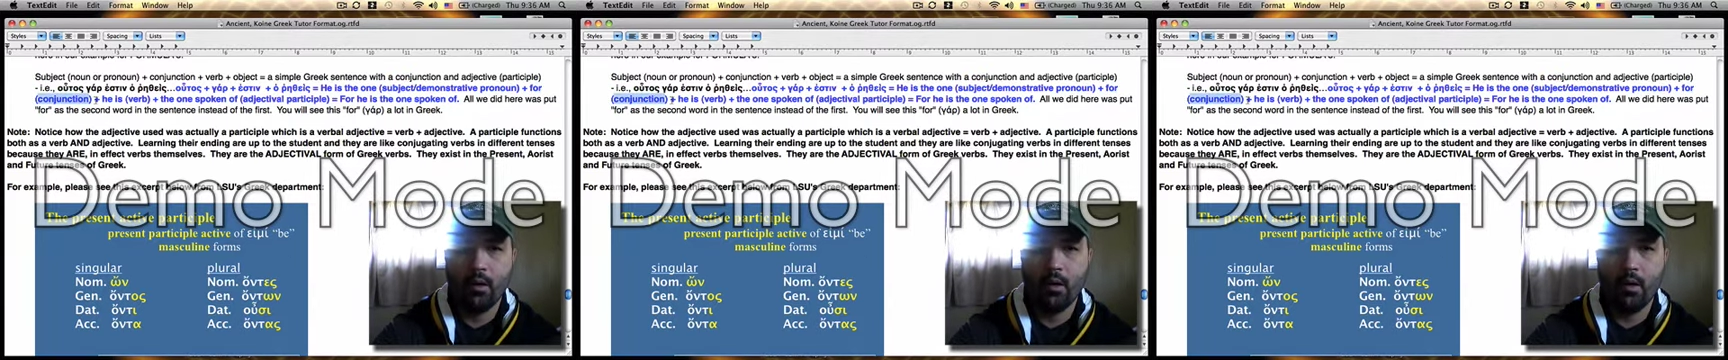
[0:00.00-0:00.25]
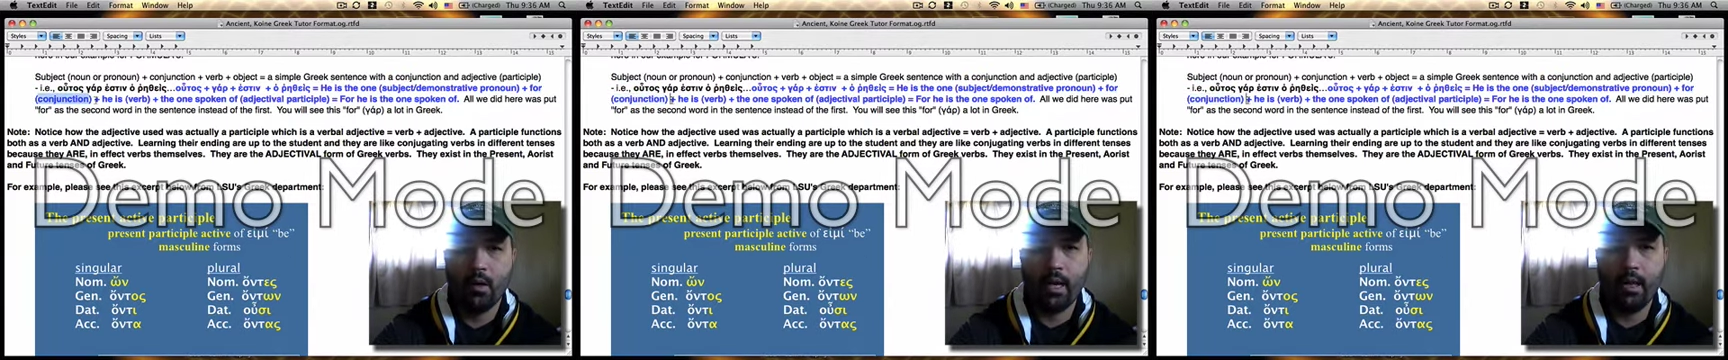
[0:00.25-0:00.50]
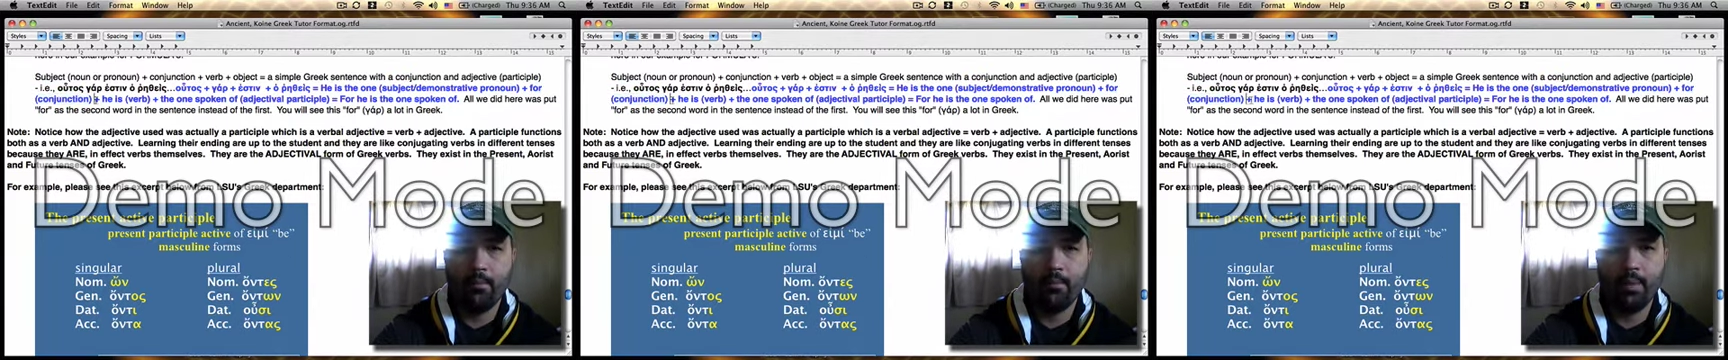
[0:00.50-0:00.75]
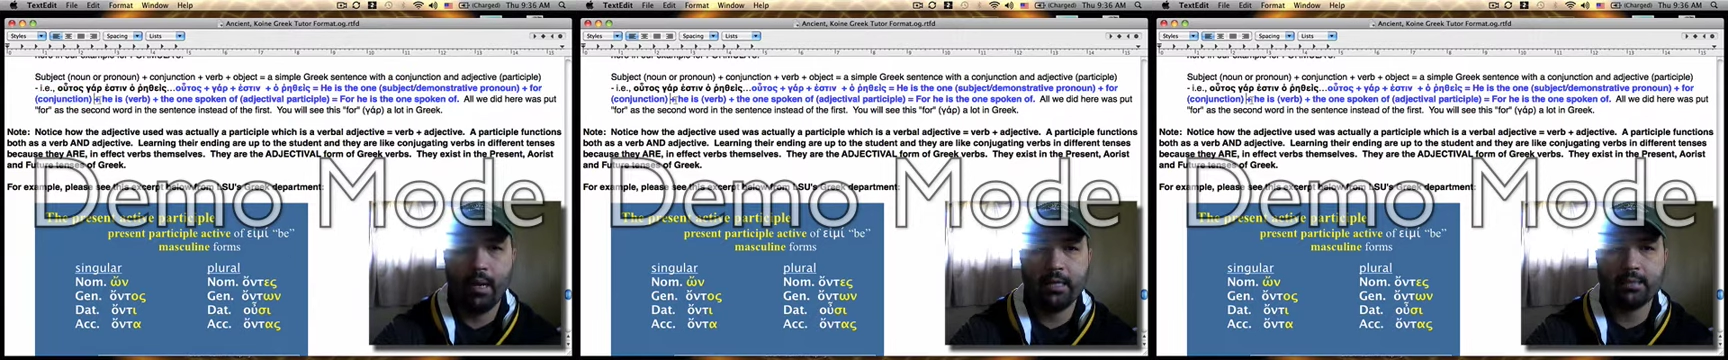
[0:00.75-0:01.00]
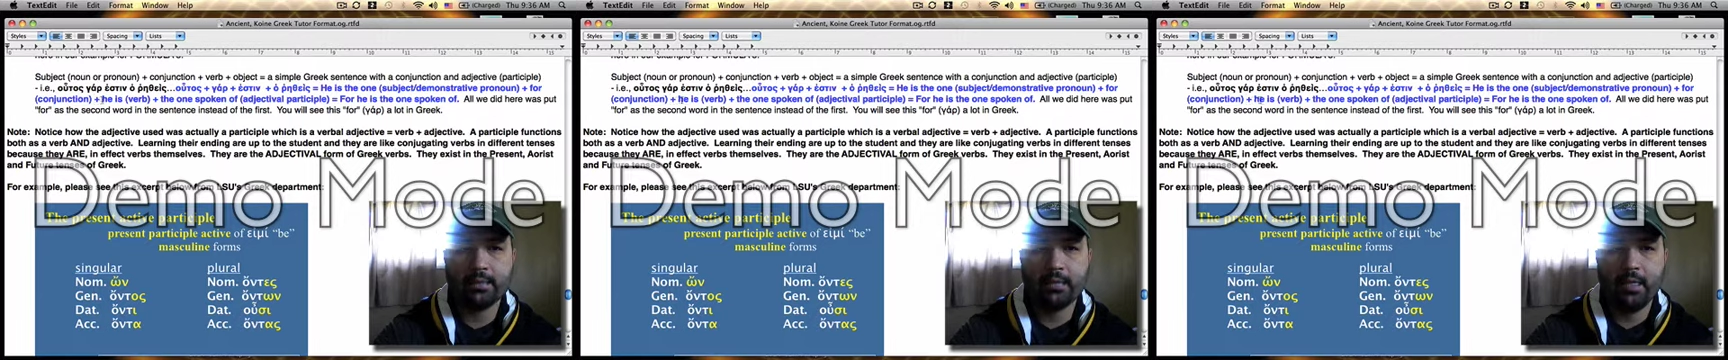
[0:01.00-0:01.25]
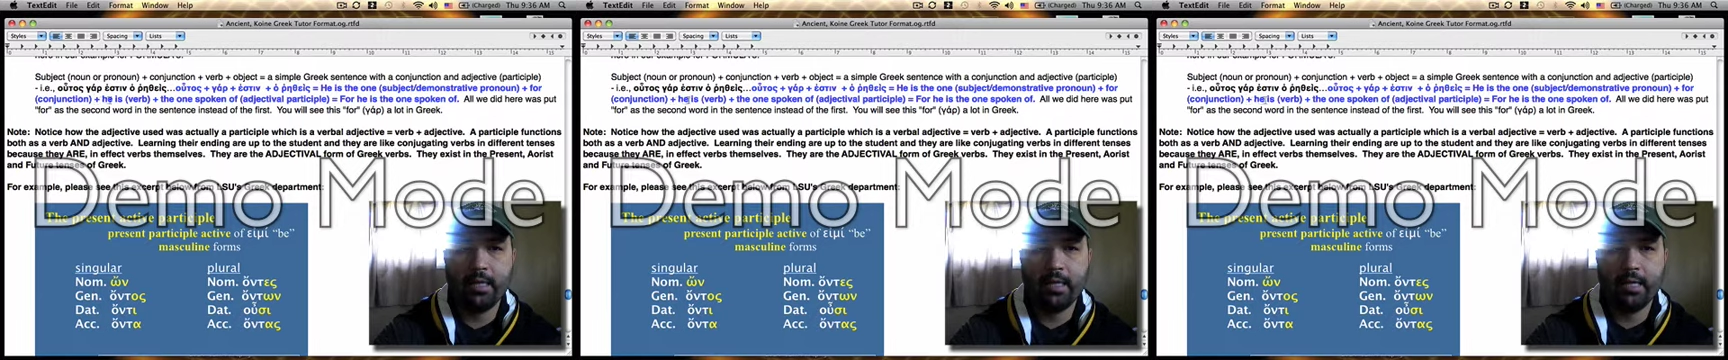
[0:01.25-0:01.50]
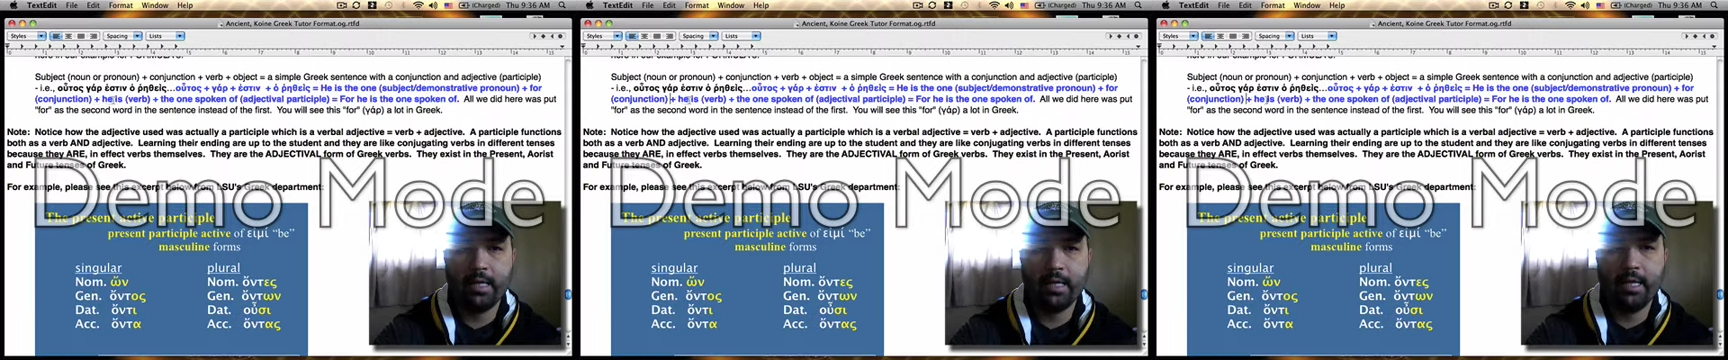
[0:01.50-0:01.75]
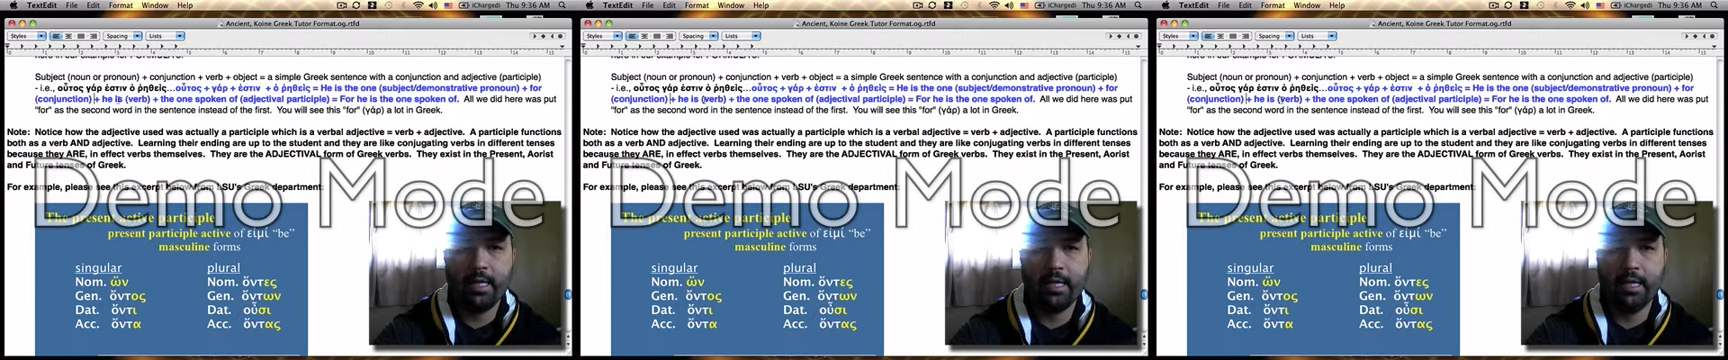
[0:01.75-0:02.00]
Okay, plus
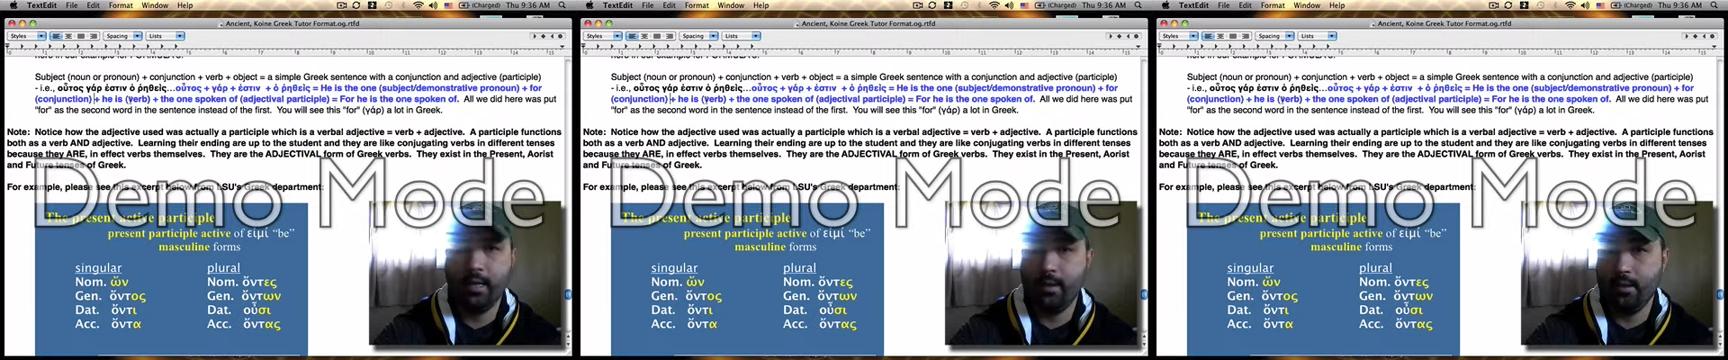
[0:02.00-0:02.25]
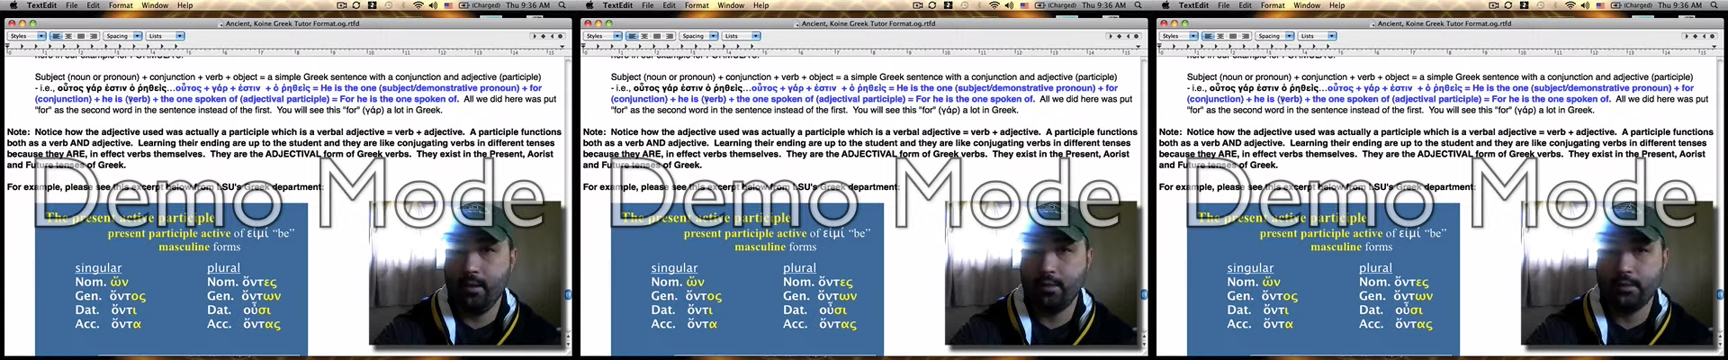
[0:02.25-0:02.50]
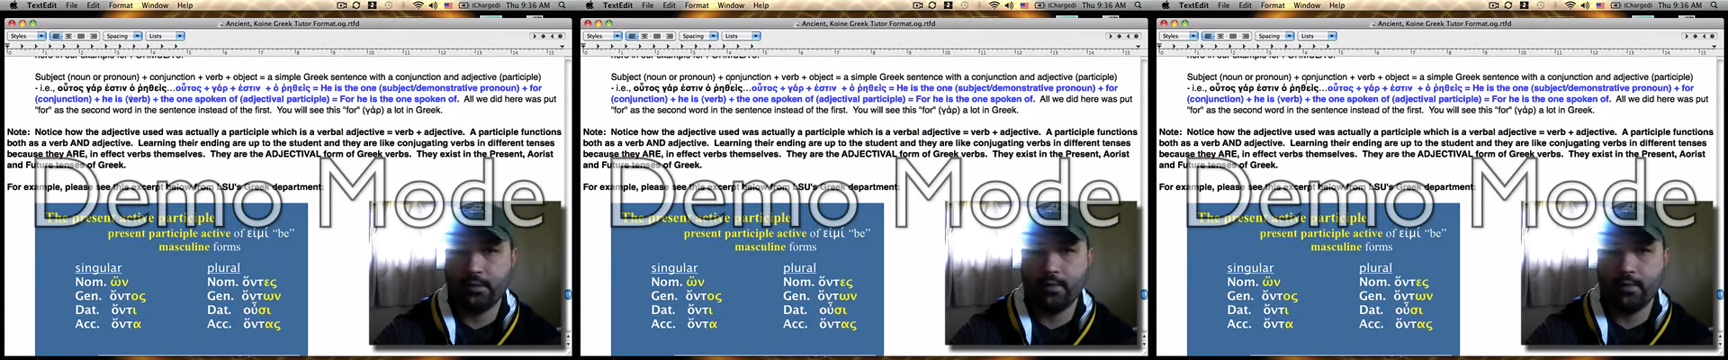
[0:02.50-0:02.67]
he is,